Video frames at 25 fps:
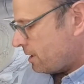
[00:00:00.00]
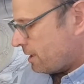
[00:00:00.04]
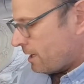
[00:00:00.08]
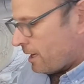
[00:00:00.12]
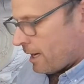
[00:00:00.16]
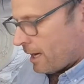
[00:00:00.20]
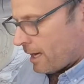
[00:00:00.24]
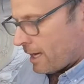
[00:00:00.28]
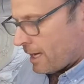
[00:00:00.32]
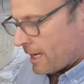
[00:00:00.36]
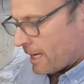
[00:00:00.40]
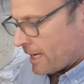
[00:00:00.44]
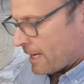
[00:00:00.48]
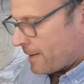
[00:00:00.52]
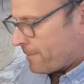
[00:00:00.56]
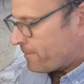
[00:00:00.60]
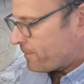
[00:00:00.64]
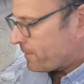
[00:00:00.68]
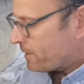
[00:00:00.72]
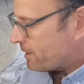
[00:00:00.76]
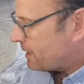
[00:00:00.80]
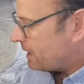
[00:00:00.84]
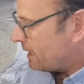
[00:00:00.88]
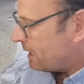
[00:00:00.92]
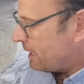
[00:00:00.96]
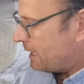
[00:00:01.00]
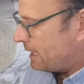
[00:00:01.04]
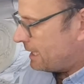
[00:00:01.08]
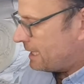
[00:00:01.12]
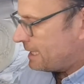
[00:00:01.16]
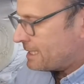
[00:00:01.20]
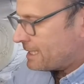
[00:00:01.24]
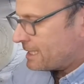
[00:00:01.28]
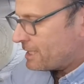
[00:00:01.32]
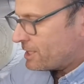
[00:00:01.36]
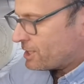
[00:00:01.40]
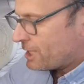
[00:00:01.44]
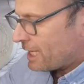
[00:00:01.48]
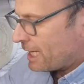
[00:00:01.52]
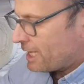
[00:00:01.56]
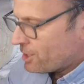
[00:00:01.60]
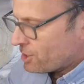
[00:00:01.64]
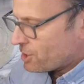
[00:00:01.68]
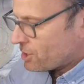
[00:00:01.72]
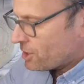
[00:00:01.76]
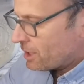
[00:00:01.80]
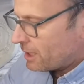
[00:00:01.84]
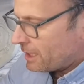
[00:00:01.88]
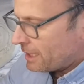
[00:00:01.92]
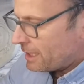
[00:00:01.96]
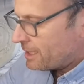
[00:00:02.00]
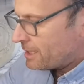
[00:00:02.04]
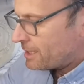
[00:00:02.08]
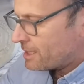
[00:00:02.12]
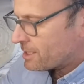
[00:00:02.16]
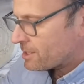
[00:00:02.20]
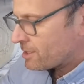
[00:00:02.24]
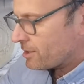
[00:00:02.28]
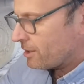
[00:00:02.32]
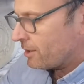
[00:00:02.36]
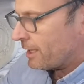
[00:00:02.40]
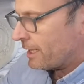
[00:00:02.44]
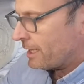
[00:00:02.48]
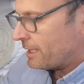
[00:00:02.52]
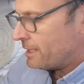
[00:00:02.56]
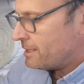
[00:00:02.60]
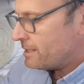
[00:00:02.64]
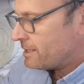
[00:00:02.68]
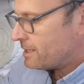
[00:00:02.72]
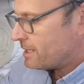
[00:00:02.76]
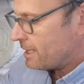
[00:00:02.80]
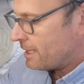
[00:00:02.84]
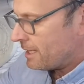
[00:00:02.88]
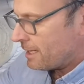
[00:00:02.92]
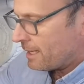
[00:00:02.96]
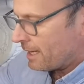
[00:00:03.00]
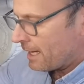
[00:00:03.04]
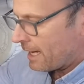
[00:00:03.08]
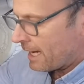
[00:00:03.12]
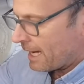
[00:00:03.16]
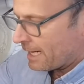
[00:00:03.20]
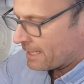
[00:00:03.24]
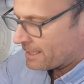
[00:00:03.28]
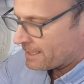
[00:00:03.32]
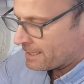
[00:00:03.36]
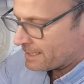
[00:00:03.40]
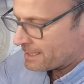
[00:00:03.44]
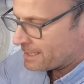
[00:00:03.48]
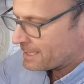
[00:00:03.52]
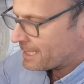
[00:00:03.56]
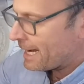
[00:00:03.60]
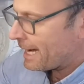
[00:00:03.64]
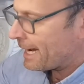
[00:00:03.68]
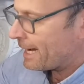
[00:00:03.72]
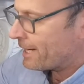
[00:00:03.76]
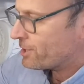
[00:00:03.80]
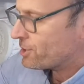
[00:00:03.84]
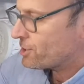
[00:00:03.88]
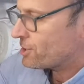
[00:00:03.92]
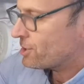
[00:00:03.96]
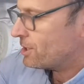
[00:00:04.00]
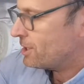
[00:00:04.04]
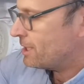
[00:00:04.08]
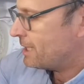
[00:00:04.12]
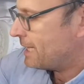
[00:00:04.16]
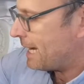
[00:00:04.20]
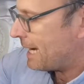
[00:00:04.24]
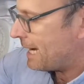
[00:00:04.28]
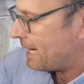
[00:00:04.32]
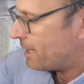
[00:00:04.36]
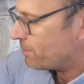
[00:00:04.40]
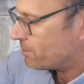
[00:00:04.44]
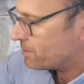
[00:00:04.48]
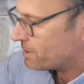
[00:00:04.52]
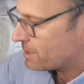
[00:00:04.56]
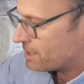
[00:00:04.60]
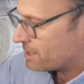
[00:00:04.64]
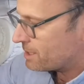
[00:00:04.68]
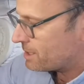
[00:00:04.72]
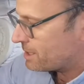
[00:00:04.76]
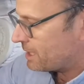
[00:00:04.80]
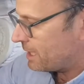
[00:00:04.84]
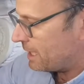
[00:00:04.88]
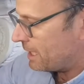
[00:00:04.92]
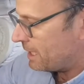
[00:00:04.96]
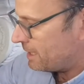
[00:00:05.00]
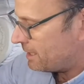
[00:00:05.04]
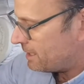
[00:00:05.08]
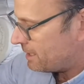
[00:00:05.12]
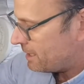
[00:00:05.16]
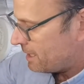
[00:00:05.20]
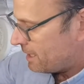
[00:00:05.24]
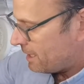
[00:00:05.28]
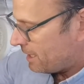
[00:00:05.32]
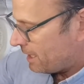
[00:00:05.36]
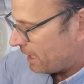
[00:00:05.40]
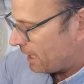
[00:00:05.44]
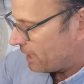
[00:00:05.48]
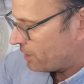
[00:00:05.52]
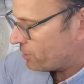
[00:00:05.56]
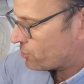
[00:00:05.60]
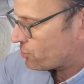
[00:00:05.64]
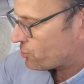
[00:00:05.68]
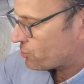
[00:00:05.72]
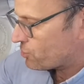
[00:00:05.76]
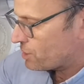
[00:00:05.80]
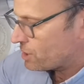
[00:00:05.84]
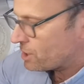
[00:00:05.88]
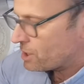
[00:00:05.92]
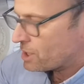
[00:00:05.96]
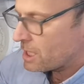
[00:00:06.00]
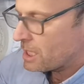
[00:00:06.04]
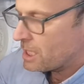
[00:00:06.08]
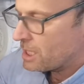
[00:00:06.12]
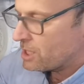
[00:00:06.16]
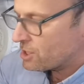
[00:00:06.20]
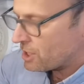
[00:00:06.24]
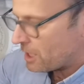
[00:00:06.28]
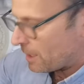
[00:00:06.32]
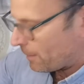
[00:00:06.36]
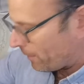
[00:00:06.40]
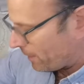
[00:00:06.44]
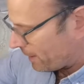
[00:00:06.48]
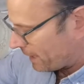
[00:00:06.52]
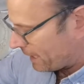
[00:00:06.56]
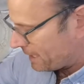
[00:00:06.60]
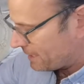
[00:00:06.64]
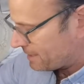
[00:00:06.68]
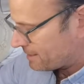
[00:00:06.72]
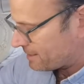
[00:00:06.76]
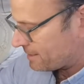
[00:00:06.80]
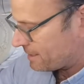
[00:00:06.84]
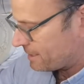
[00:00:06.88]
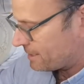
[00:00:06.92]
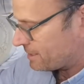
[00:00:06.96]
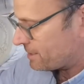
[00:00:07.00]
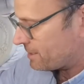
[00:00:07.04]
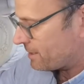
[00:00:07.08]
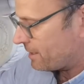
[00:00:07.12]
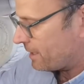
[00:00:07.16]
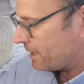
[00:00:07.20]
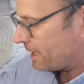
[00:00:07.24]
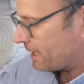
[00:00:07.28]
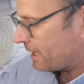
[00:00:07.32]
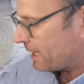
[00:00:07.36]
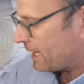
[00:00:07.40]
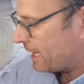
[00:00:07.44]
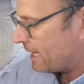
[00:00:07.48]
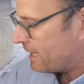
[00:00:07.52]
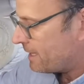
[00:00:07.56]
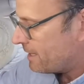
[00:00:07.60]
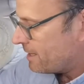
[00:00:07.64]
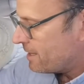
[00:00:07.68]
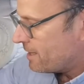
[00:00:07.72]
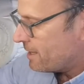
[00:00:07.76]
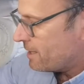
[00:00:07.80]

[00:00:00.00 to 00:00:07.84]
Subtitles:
it is intentionally designed and attached to the outer skin in strategic places, okay?